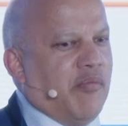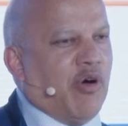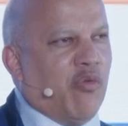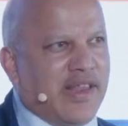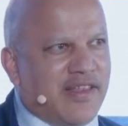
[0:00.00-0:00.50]
But
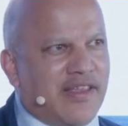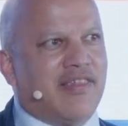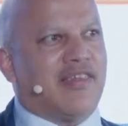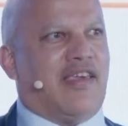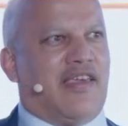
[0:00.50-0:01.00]
we did
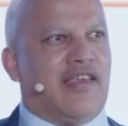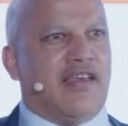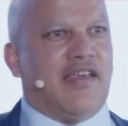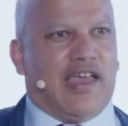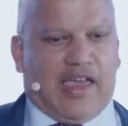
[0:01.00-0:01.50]
see
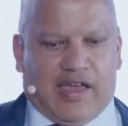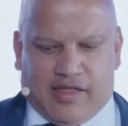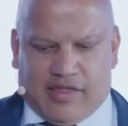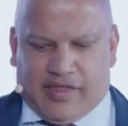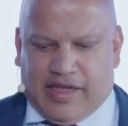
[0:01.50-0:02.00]

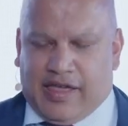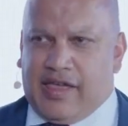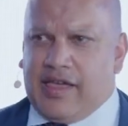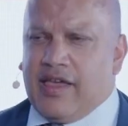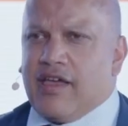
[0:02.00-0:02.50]
in
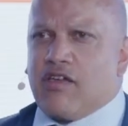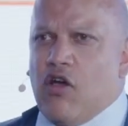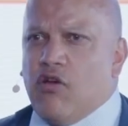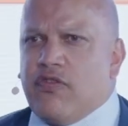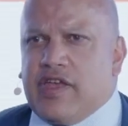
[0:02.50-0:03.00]
the
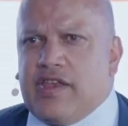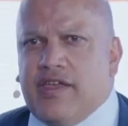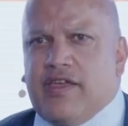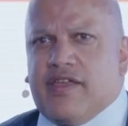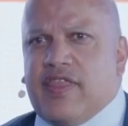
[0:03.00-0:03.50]
COVID
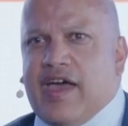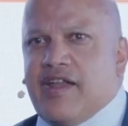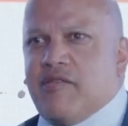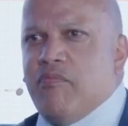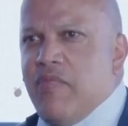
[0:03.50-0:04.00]

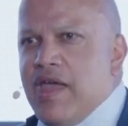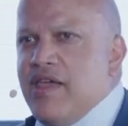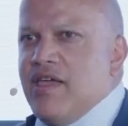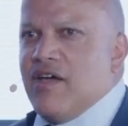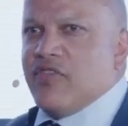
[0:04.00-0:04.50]
that
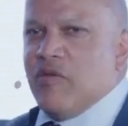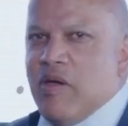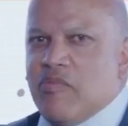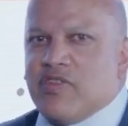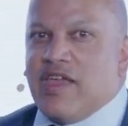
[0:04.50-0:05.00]
many of the
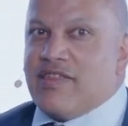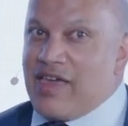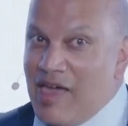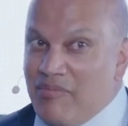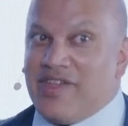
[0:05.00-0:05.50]
member states
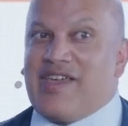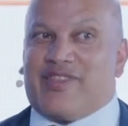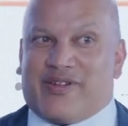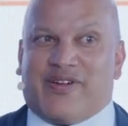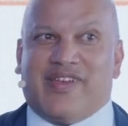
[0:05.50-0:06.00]
came
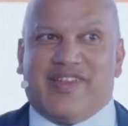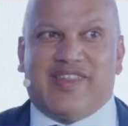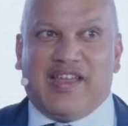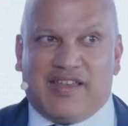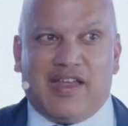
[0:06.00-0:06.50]
together.
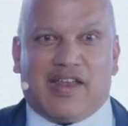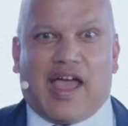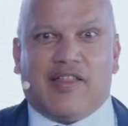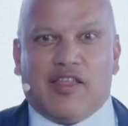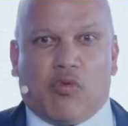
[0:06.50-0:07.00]
They did,
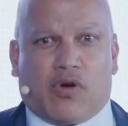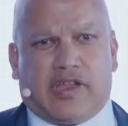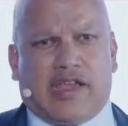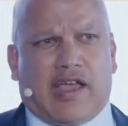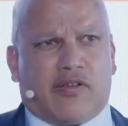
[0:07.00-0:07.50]
and they worked
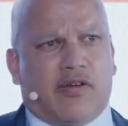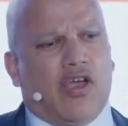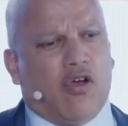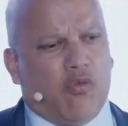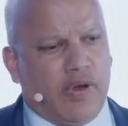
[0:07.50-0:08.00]
together.
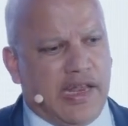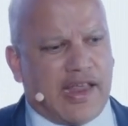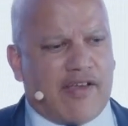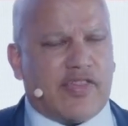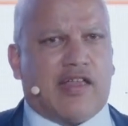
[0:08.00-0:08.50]
We need to
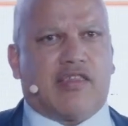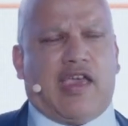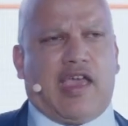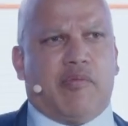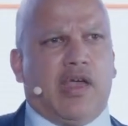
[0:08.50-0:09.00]
have that
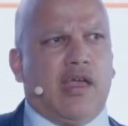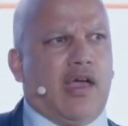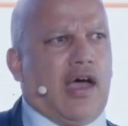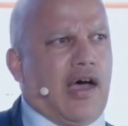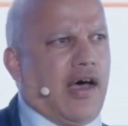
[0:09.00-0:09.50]
same
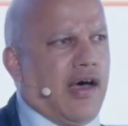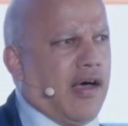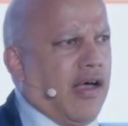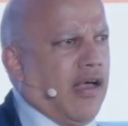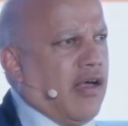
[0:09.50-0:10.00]
uh,
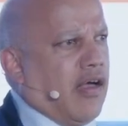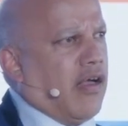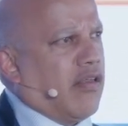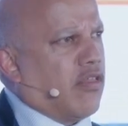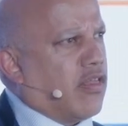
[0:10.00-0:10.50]

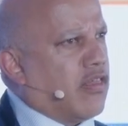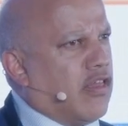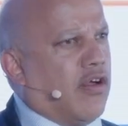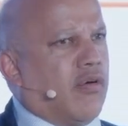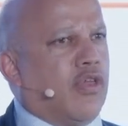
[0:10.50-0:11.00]
you
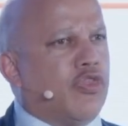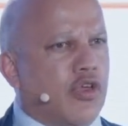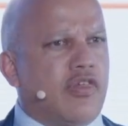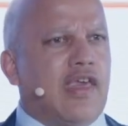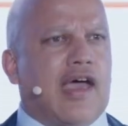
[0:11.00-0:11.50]
know,
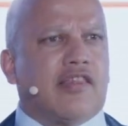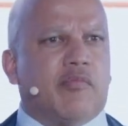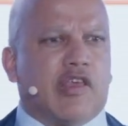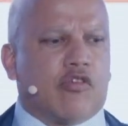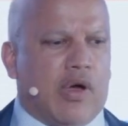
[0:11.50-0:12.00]
enthusiasm
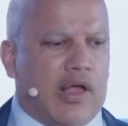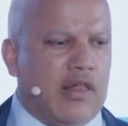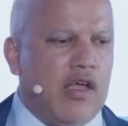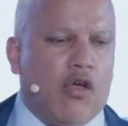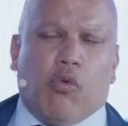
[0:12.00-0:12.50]
as well
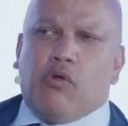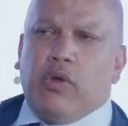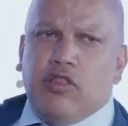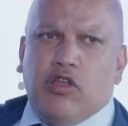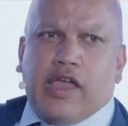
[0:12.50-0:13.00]
when we
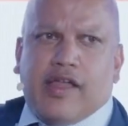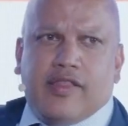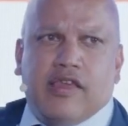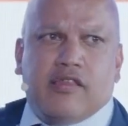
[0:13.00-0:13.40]
look at these